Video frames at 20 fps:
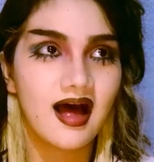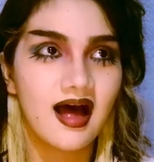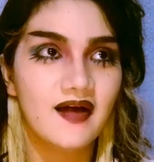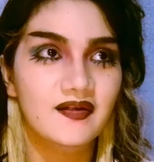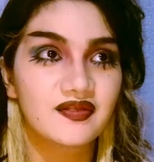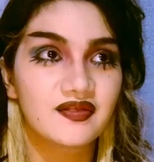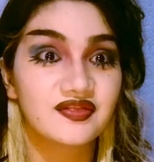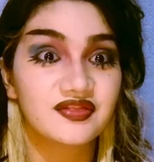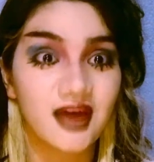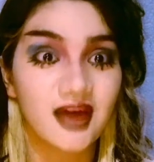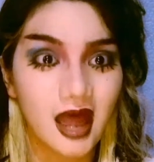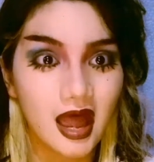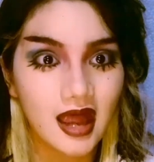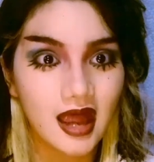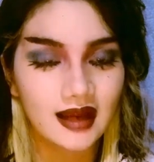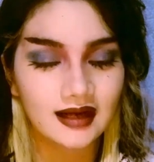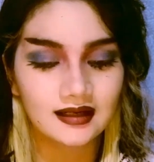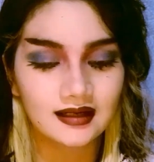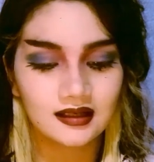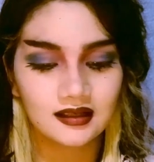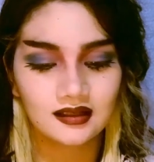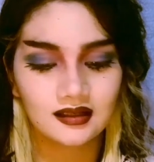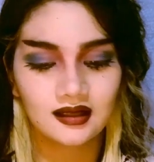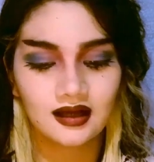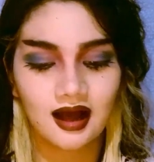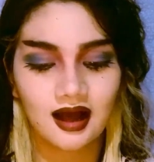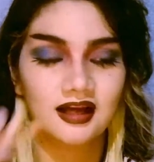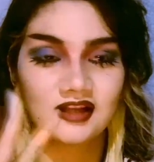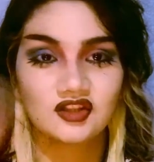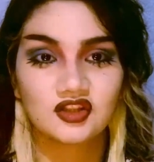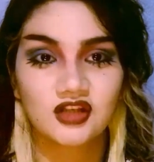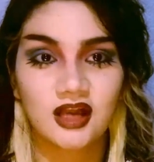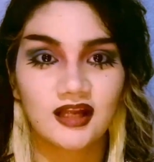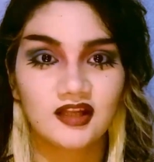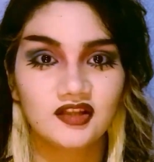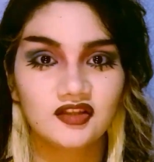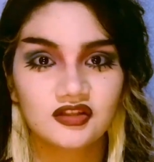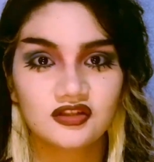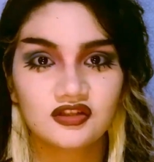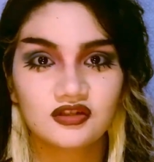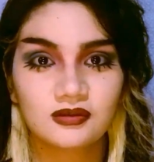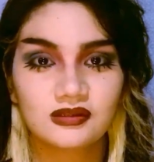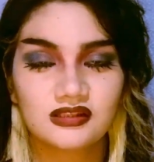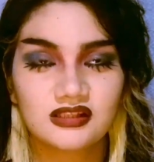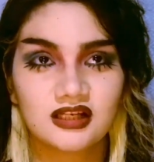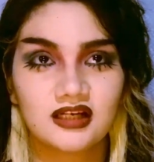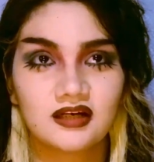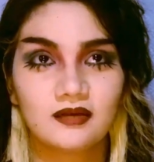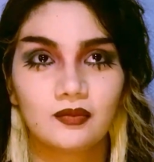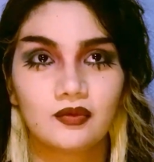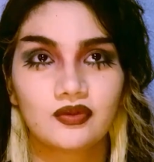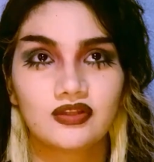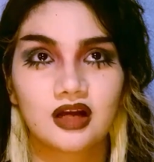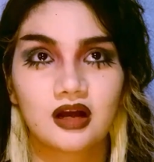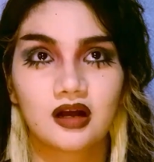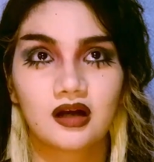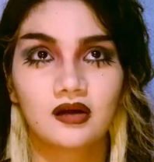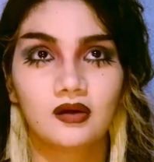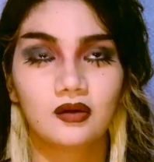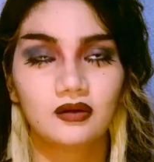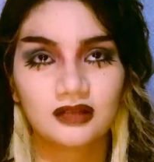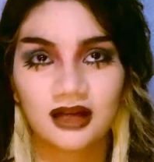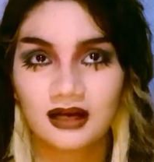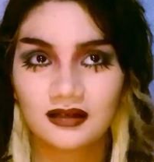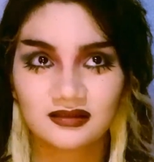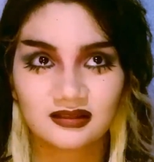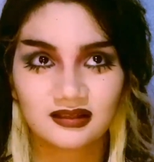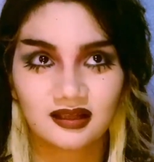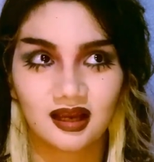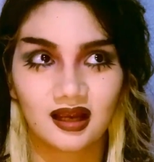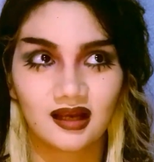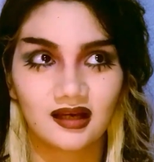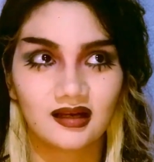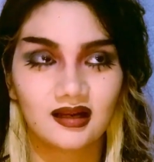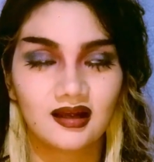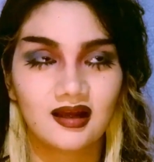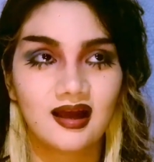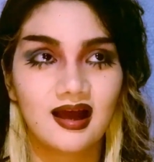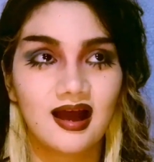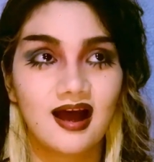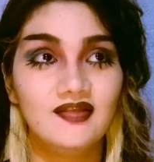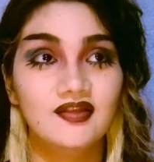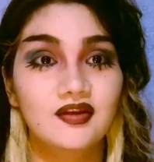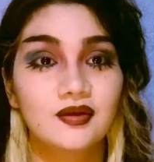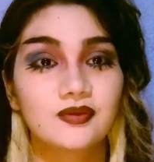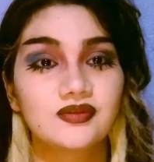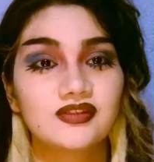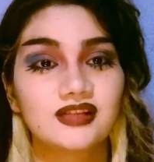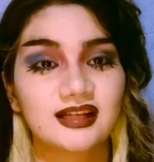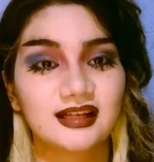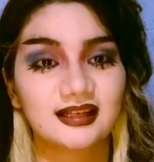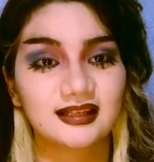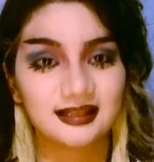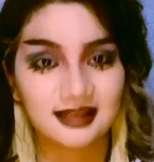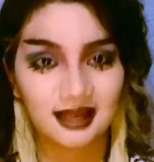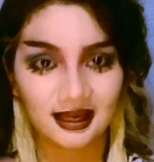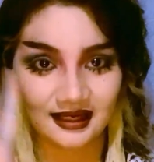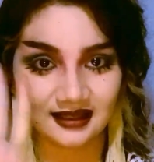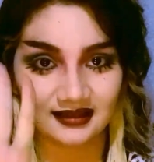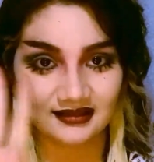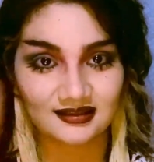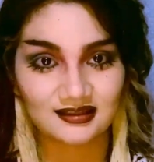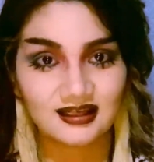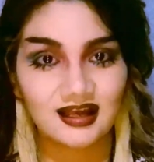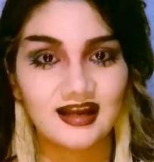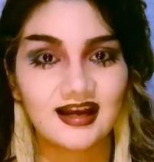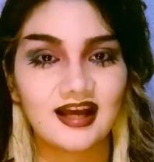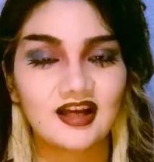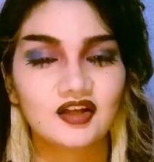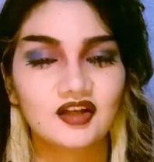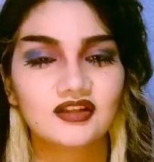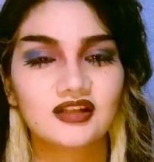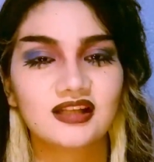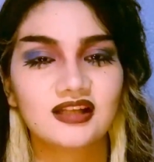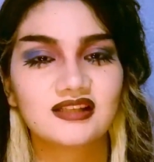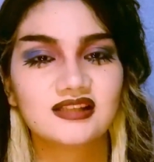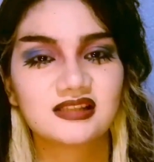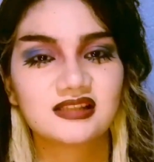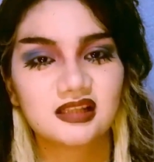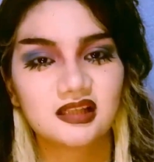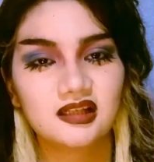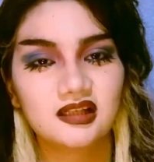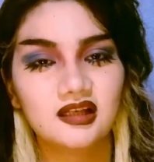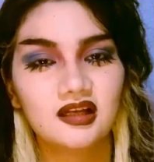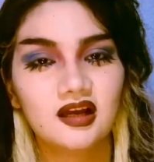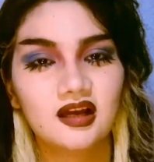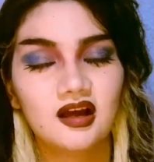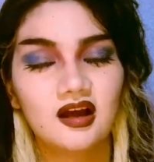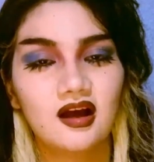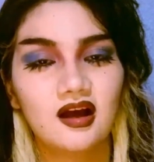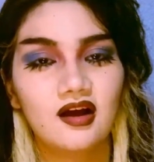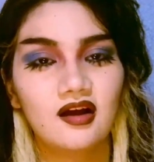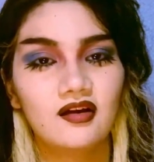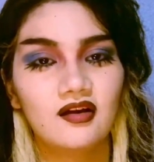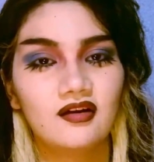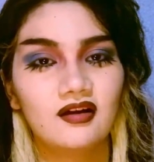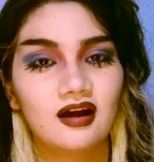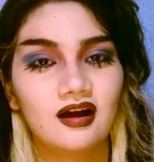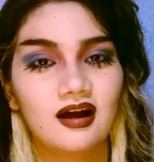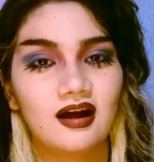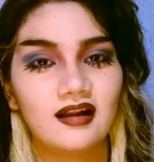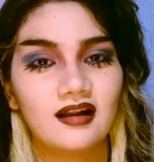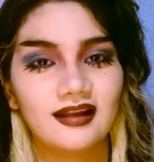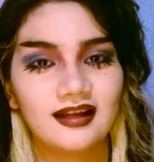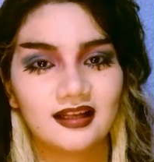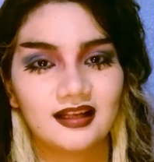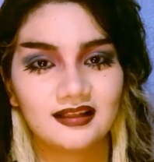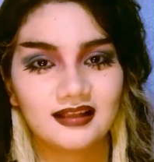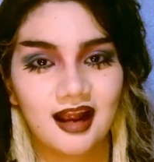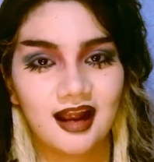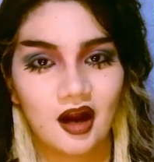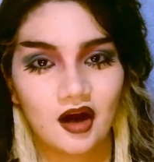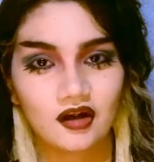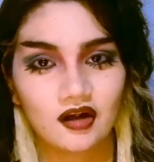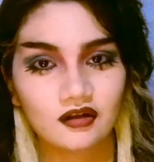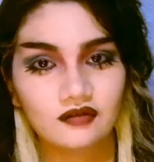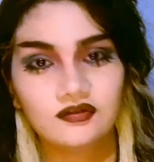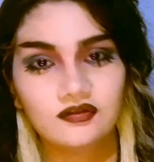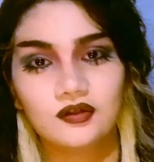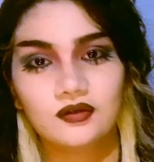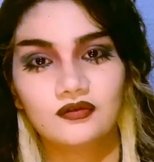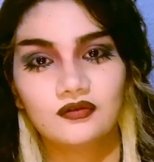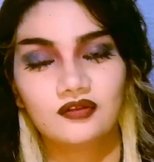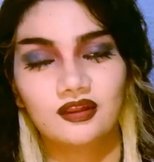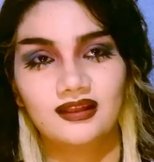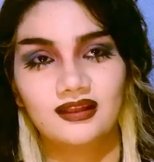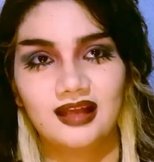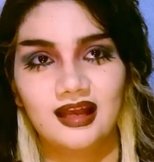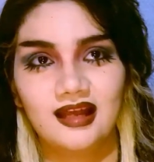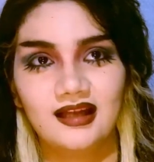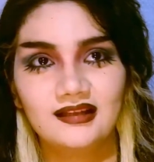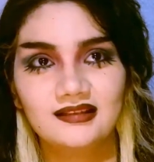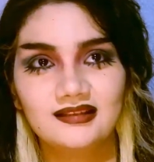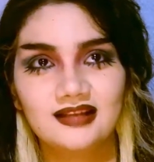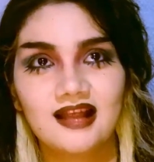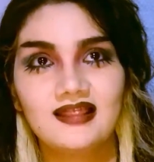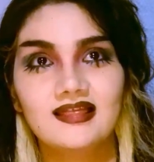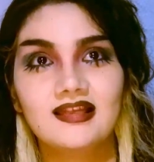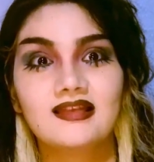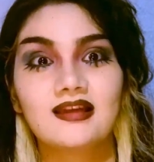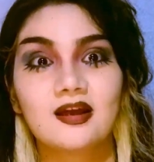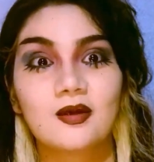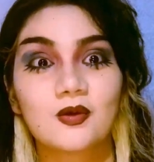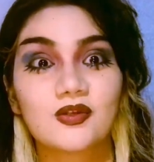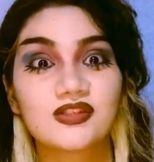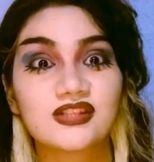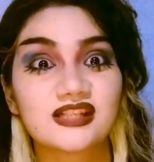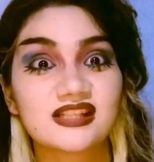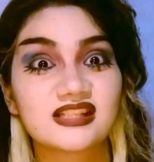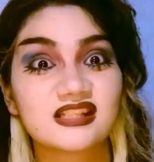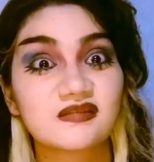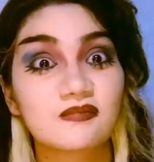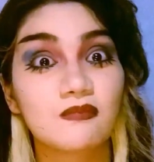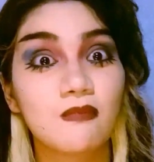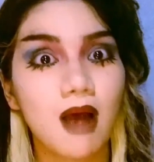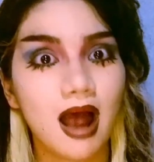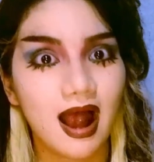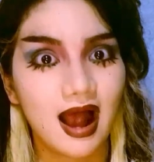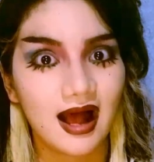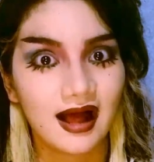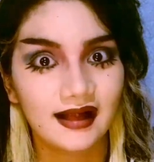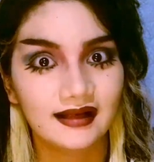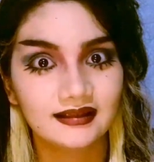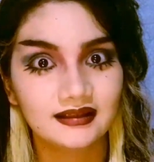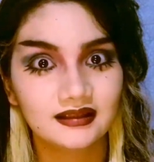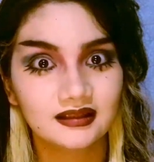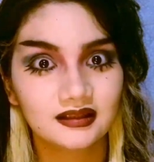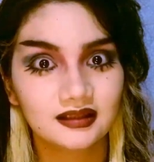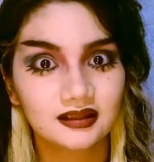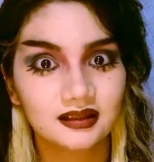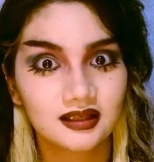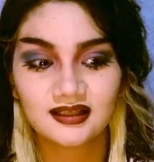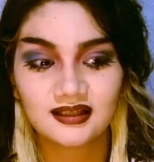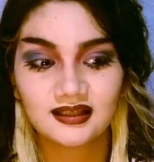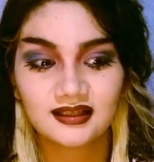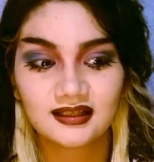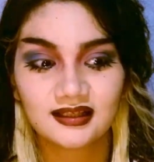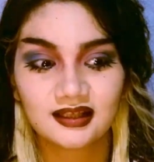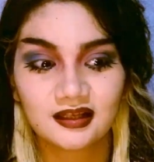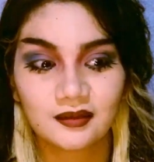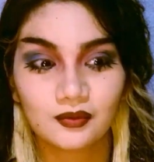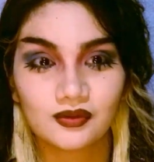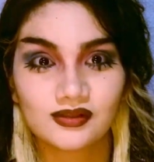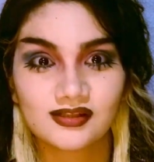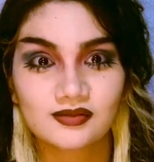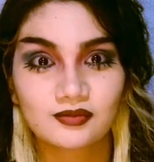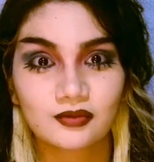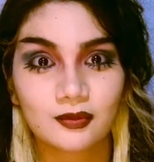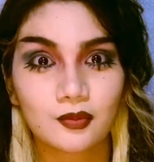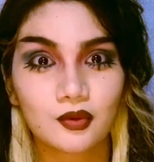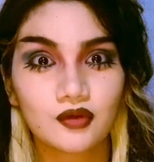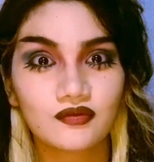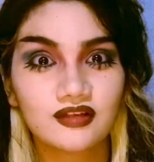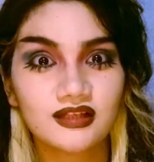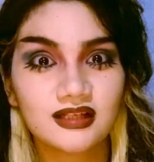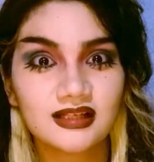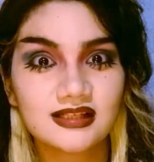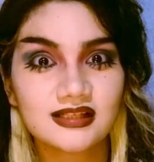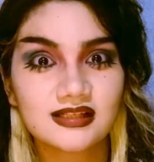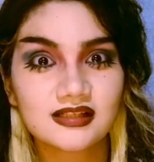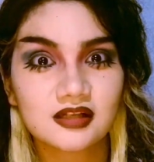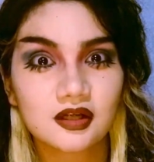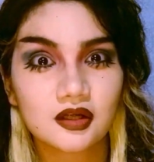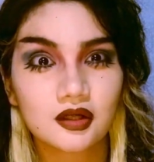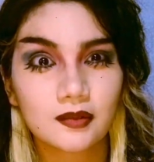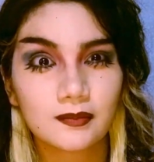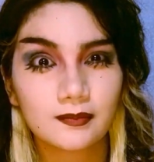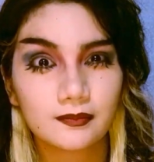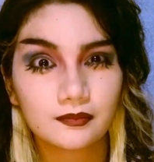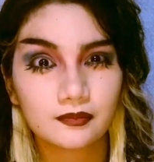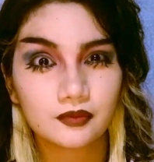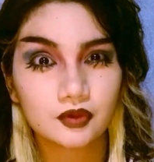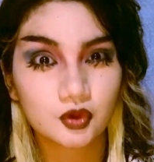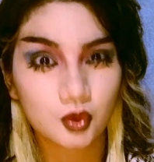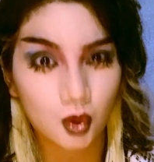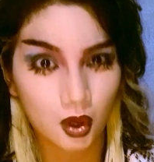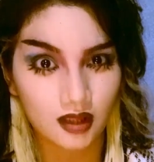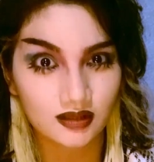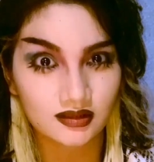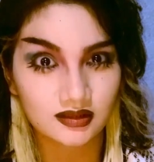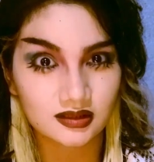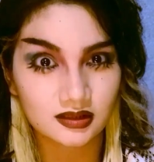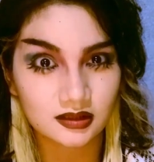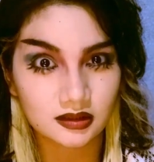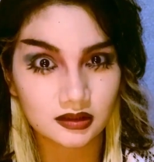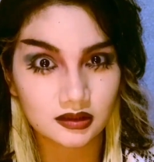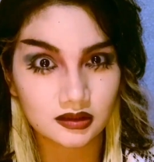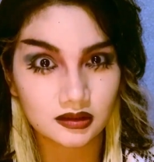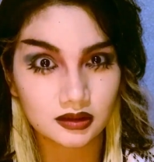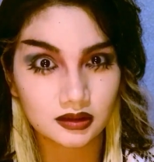And then it changed into a scene, and it was our old house again, and there was like a gate, and I could like see like an aerial view of the gate, and there was this man. He was removing his shorts.